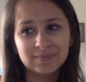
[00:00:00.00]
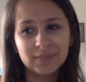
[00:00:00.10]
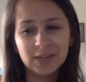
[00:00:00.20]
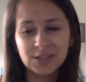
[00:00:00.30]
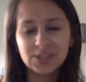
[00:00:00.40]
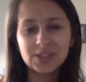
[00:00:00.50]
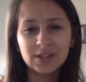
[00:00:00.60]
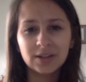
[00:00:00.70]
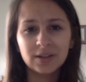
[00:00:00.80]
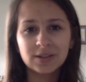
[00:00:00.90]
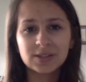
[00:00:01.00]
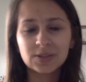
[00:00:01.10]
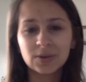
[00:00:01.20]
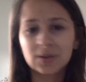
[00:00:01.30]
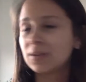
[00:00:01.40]
it's just a good
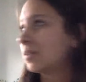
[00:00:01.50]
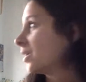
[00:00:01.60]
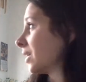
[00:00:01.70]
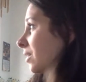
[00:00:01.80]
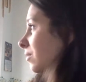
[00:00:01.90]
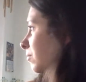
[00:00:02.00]
historical, like,